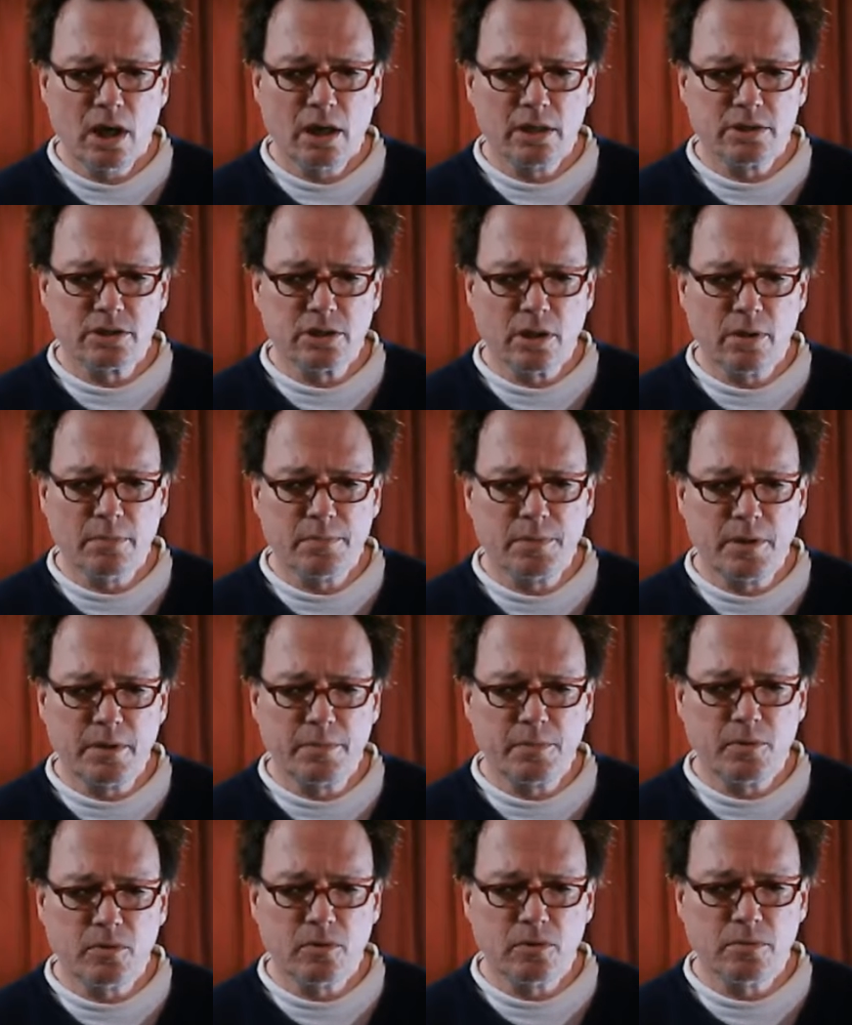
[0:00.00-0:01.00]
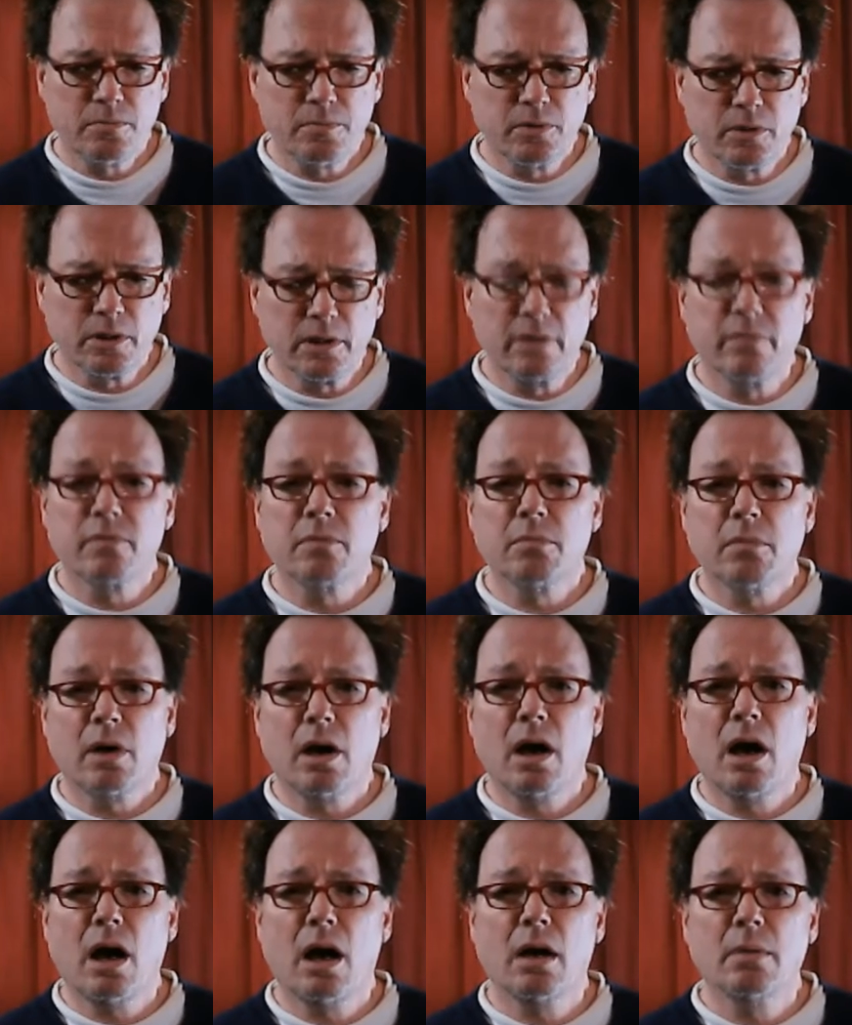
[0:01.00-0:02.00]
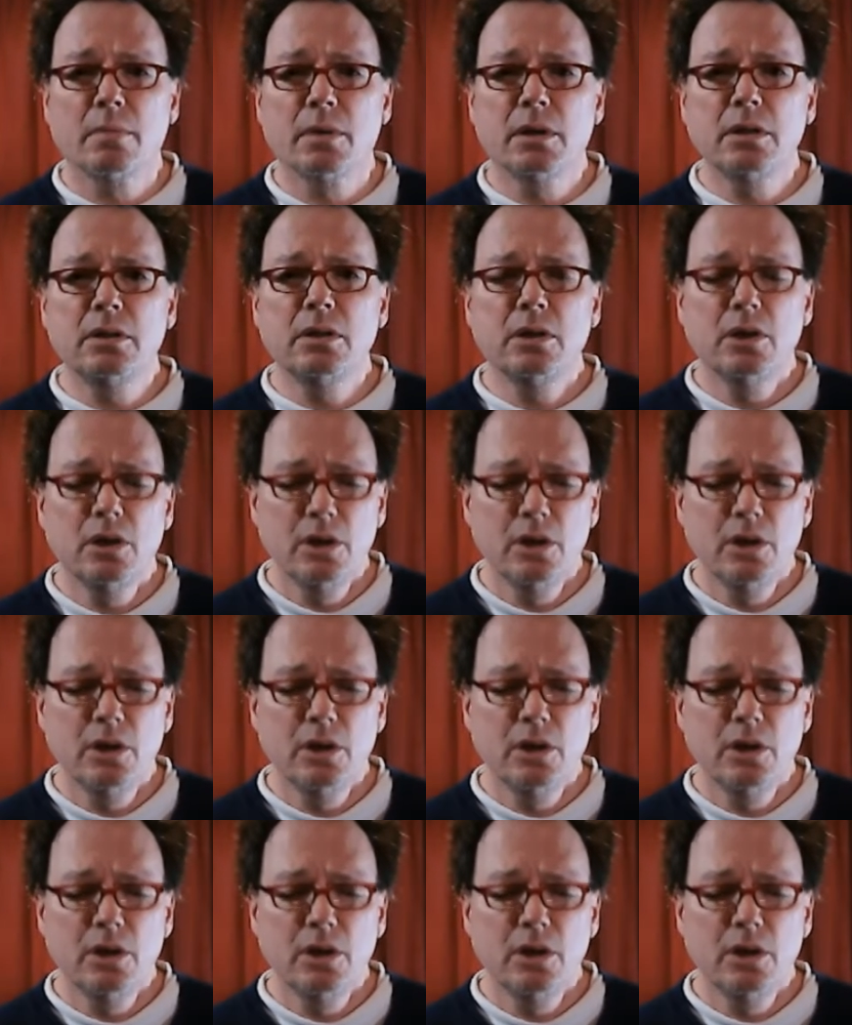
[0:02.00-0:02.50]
Some people believe in Muhammad.